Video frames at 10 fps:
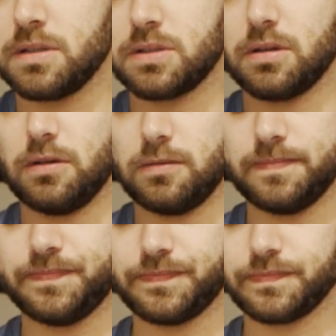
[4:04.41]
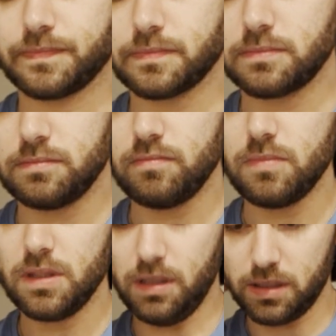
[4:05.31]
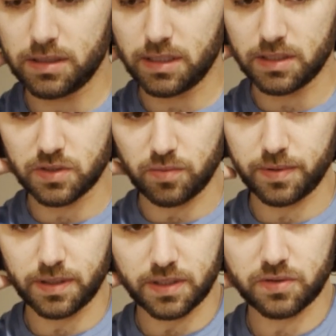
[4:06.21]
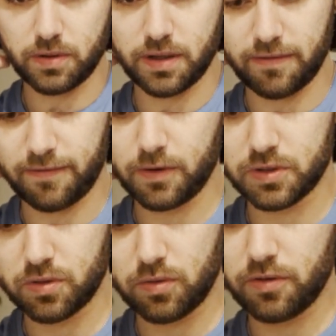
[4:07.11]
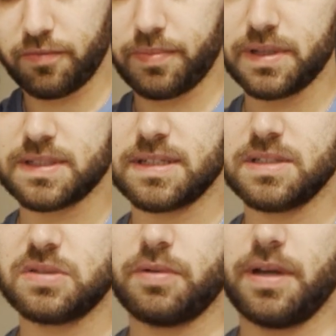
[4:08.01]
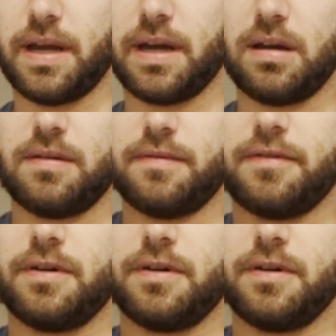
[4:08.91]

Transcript: So it does open this way. First order of business, we have